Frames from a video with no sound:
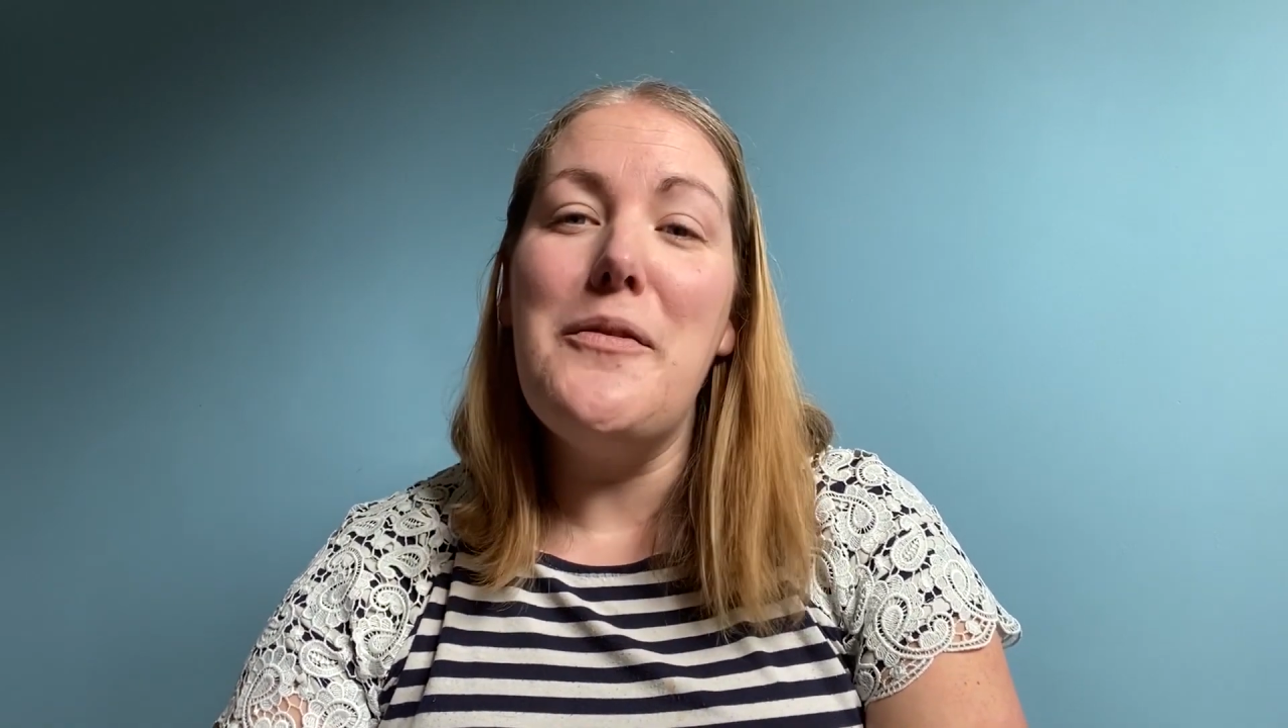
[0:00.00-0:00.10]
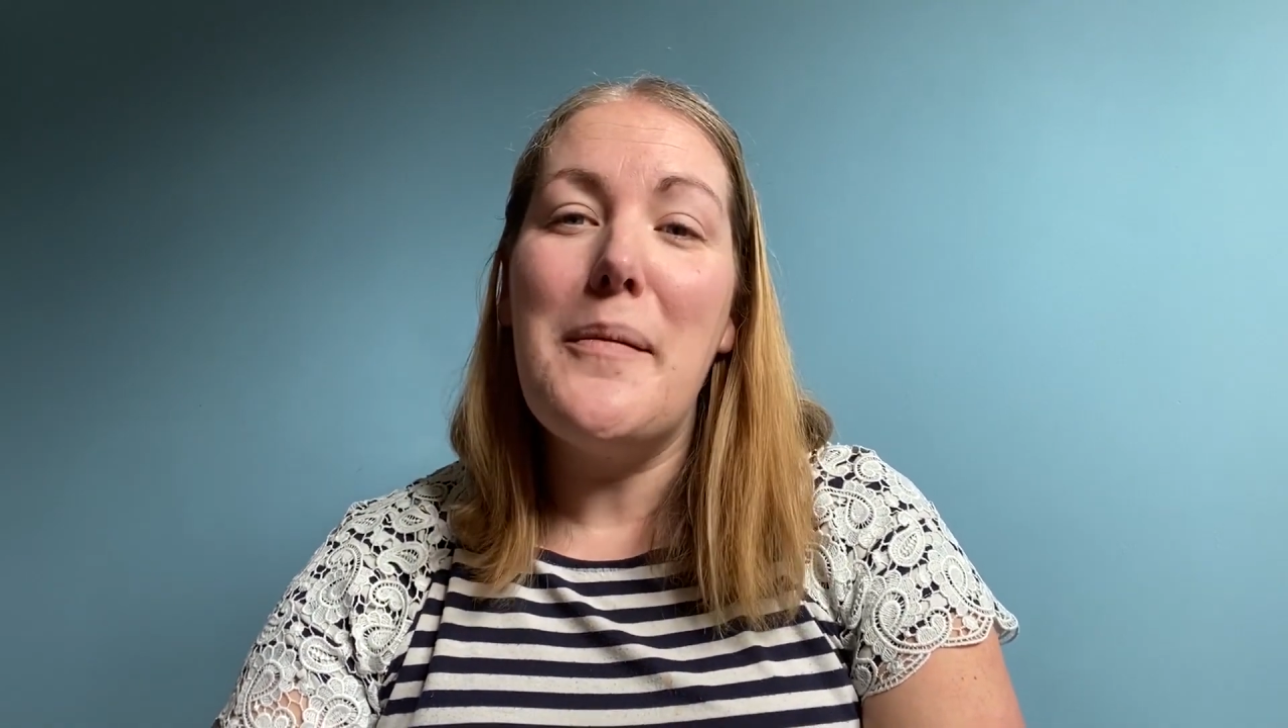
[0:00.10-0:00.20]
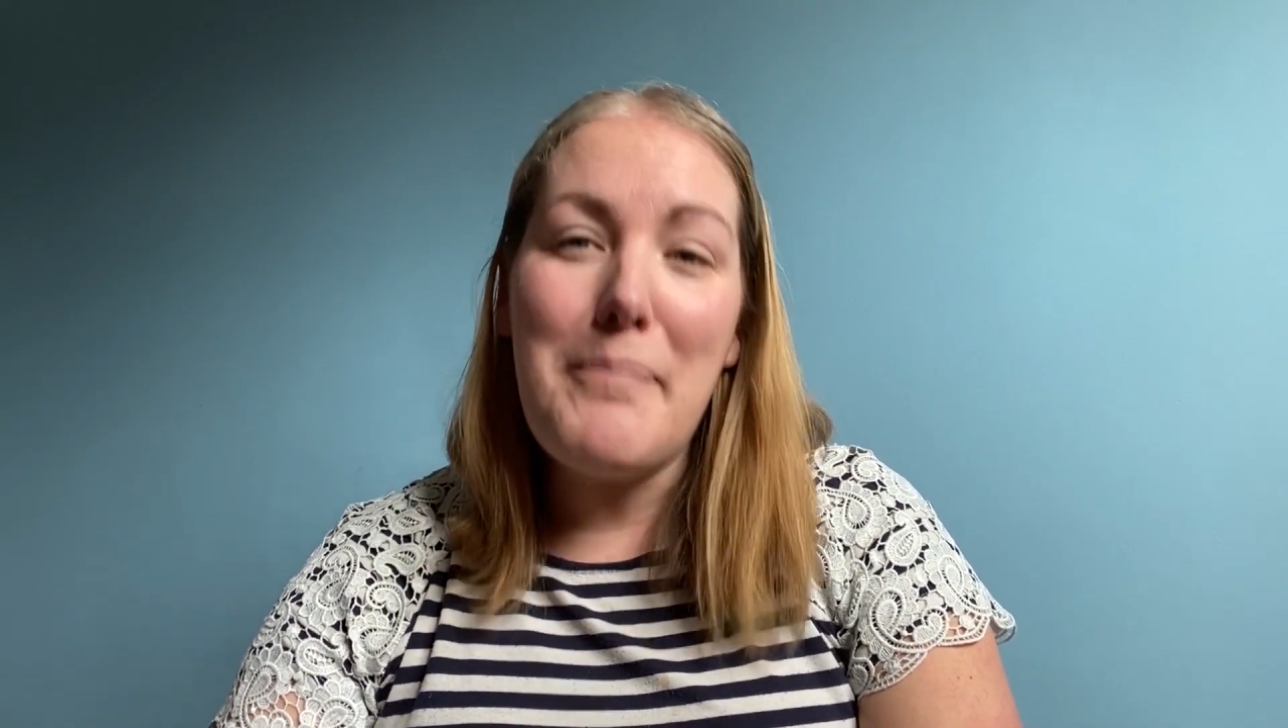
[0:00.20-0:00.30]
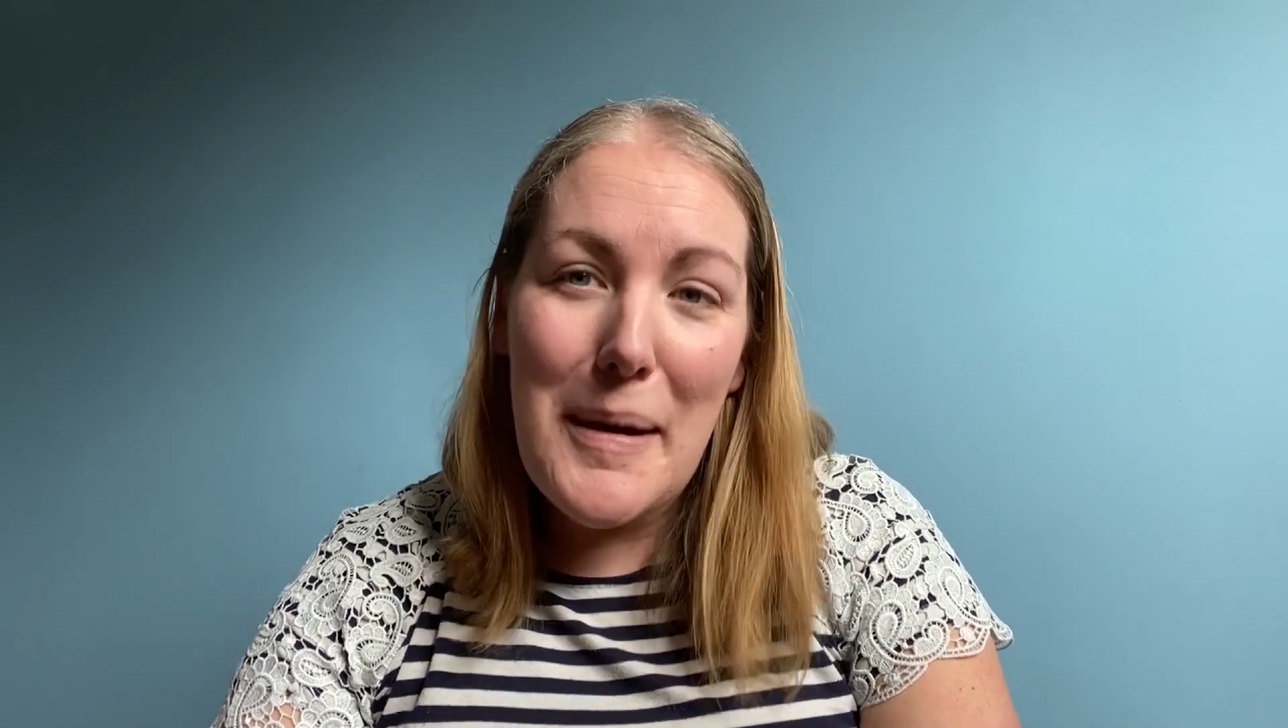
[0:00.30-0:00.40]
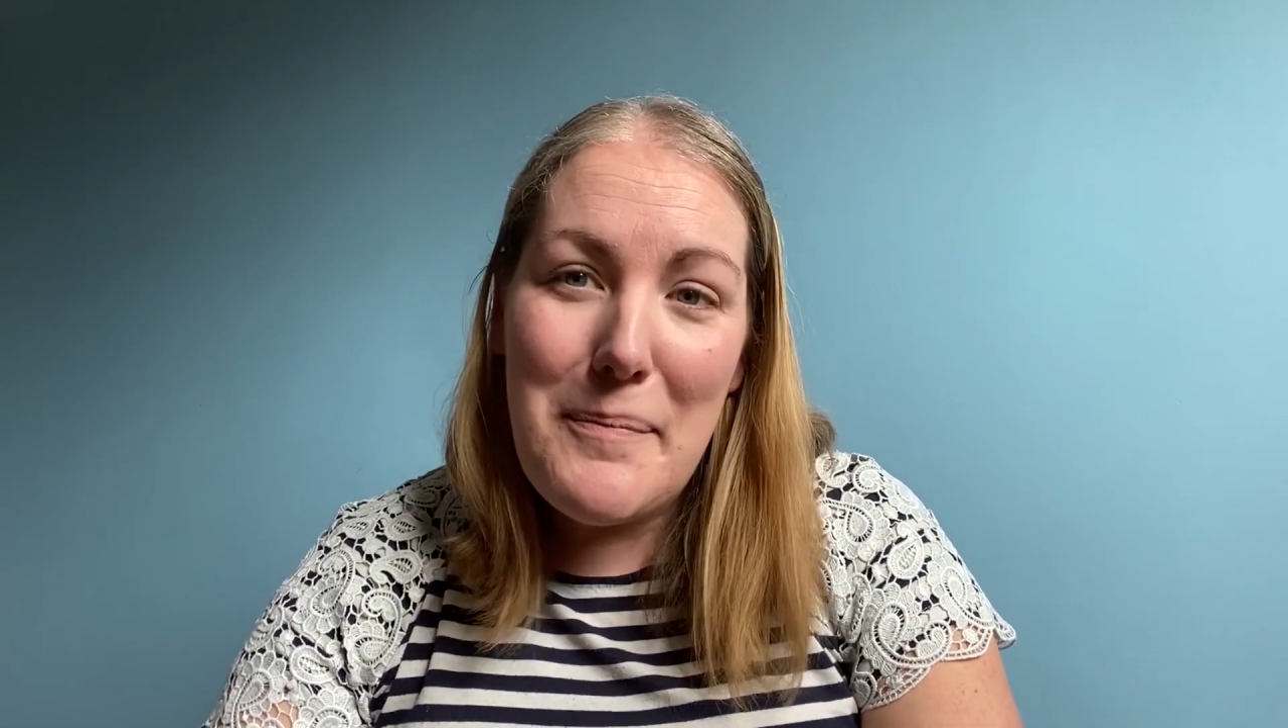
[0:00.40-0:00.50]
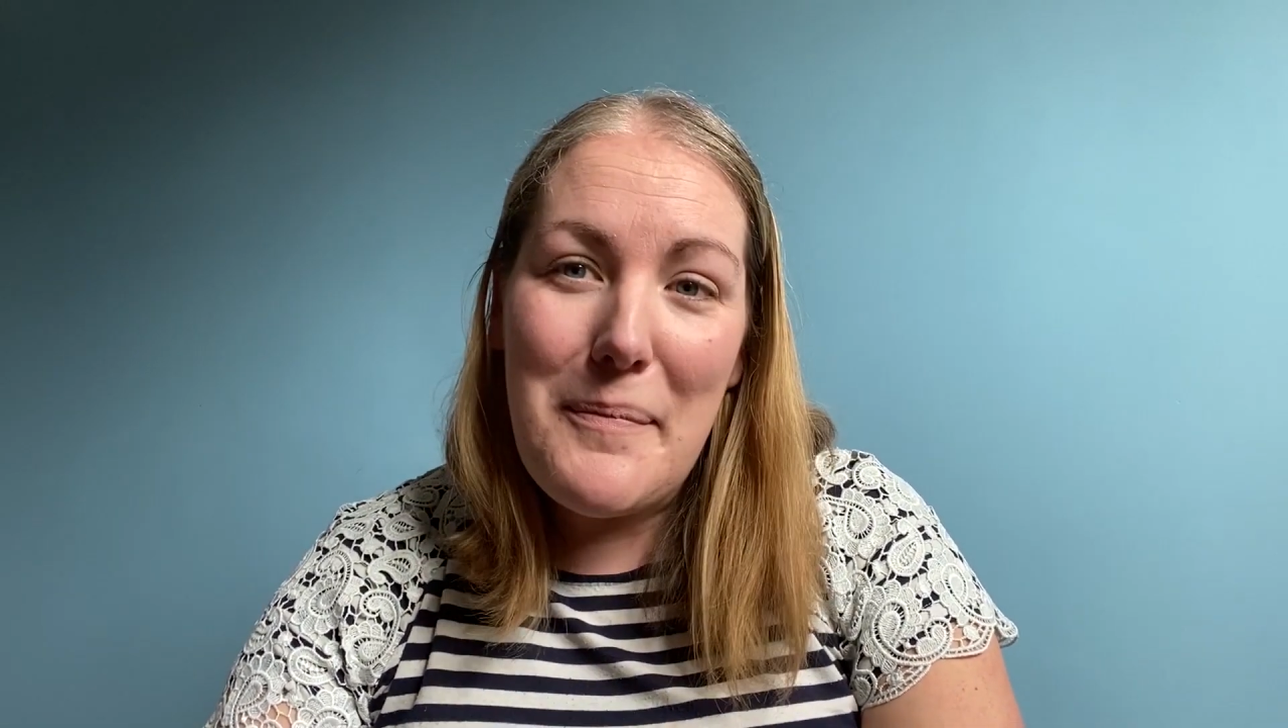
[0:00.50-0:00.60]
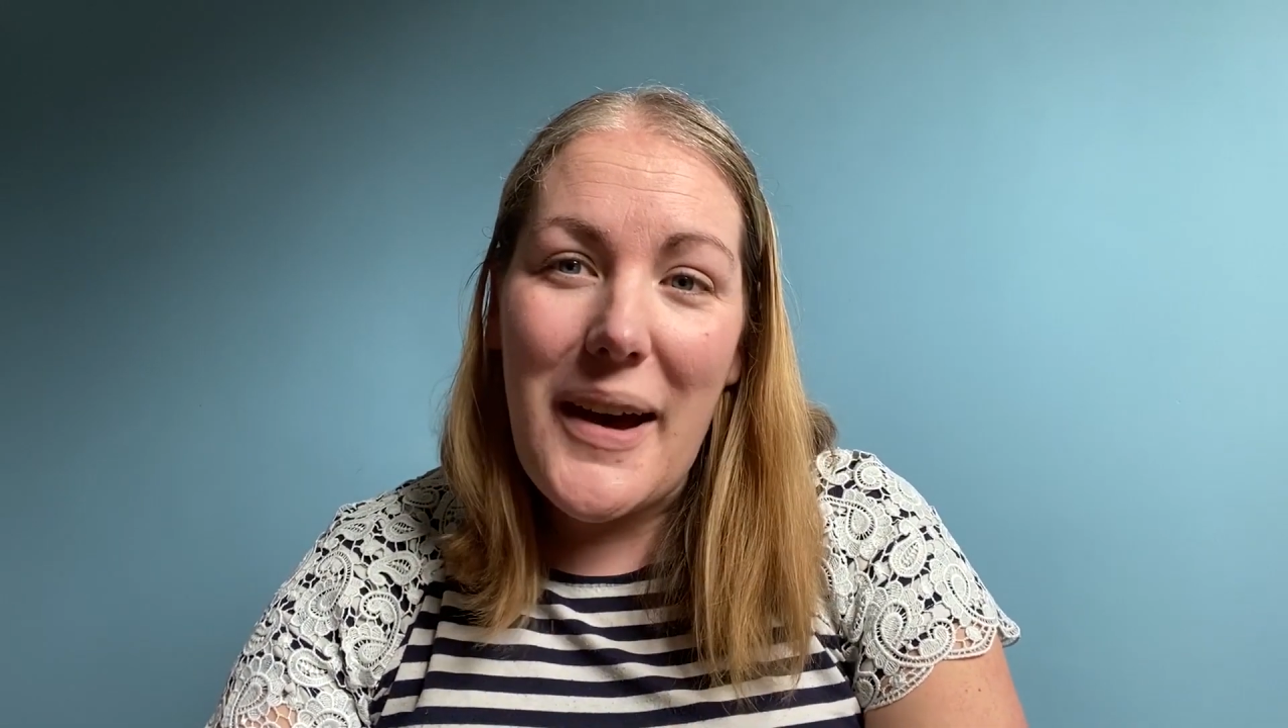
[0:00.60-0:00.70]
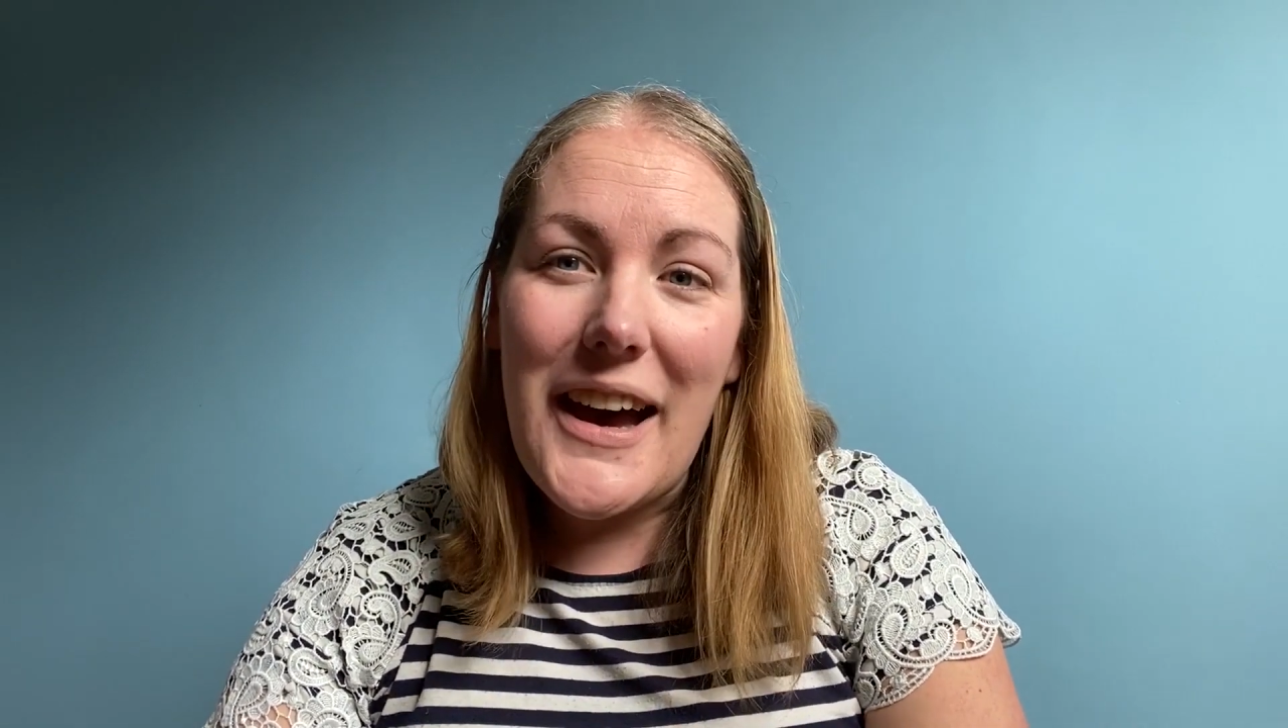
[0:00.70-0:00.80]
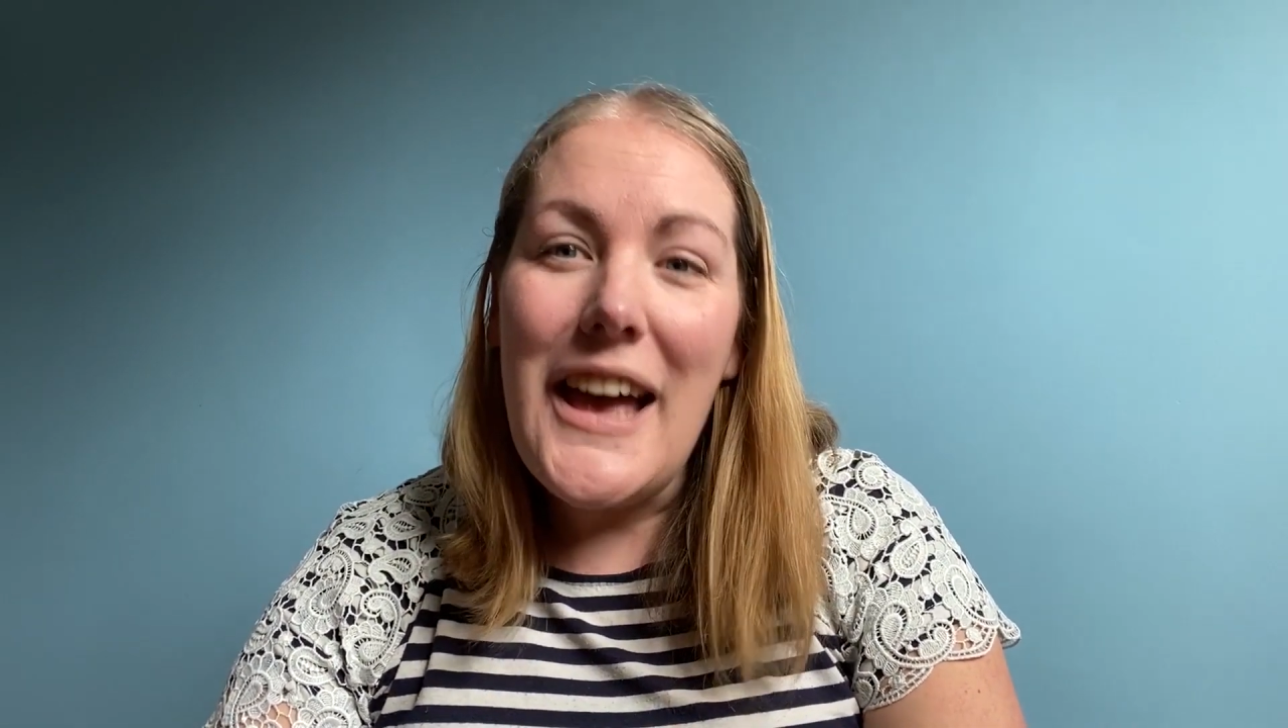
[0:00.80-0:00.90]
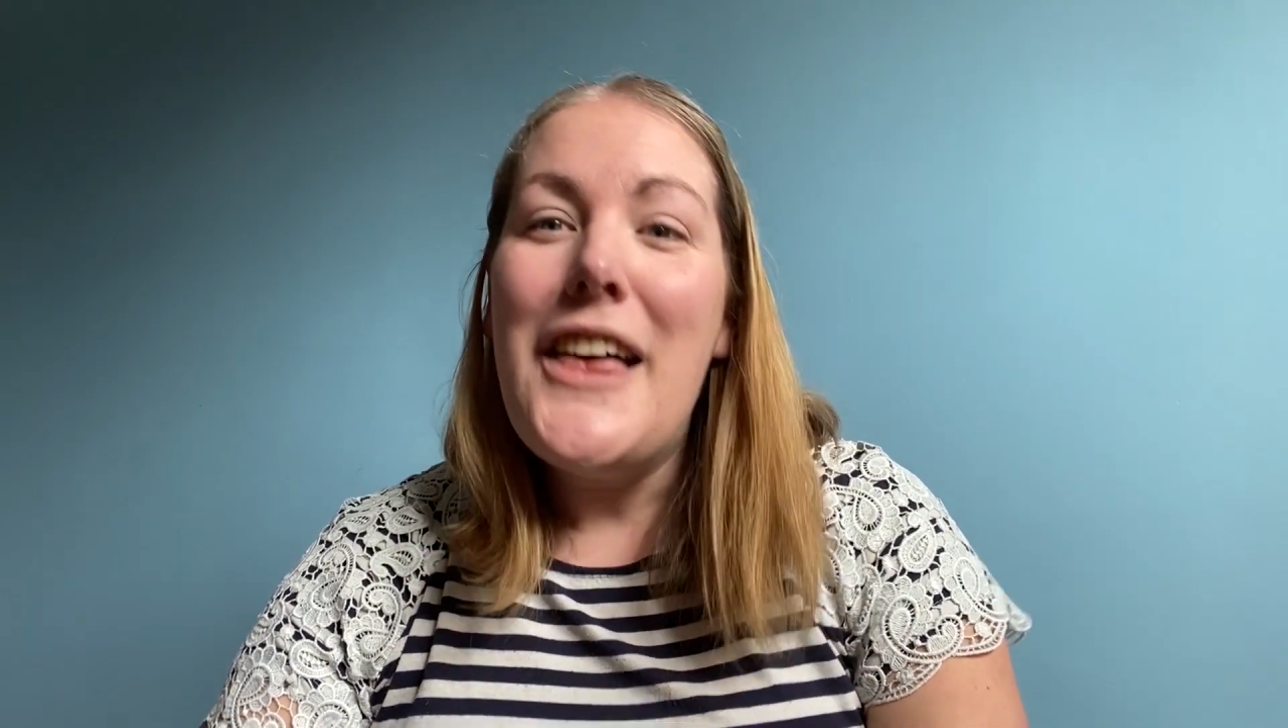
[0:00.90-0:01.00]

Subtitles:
remember